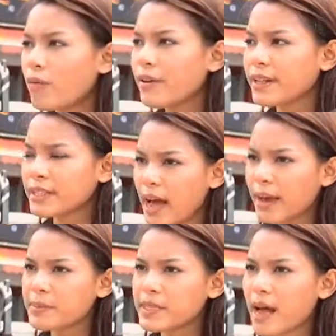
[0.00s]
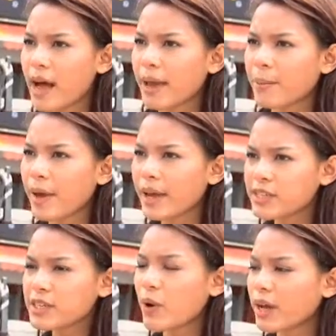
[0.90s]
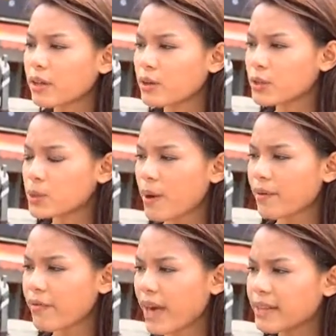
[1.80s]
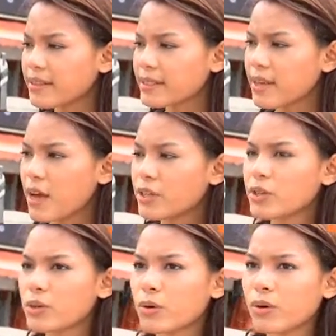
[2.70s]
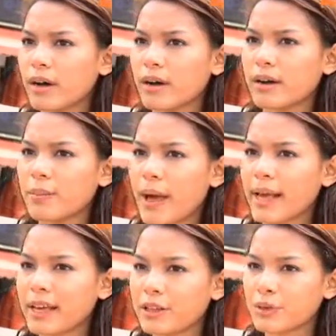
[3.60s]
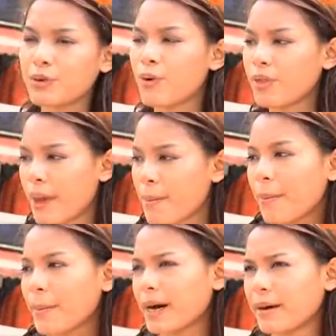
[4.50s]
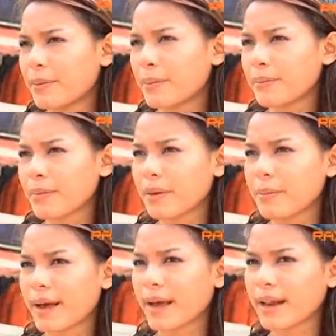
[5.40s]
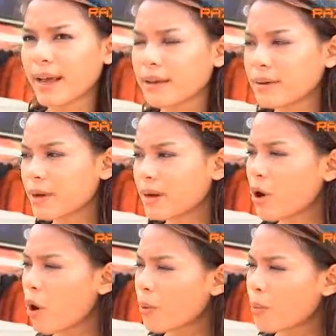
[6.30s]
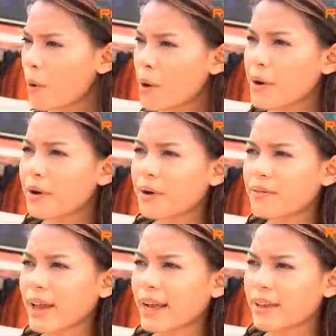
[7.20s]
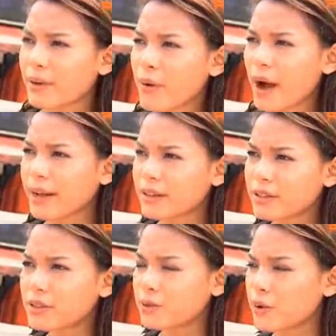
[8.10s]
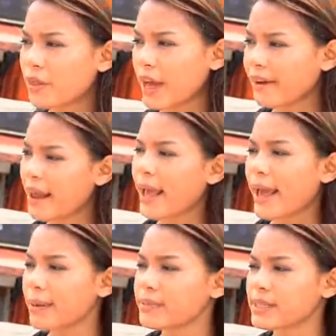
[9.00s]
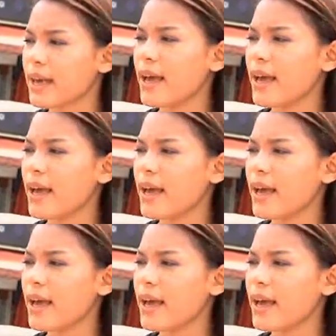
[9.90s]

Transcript: over the times, I'm actually quite close to my fans, so um, I get to know them um, by like on, on more of like, you know, I do know their names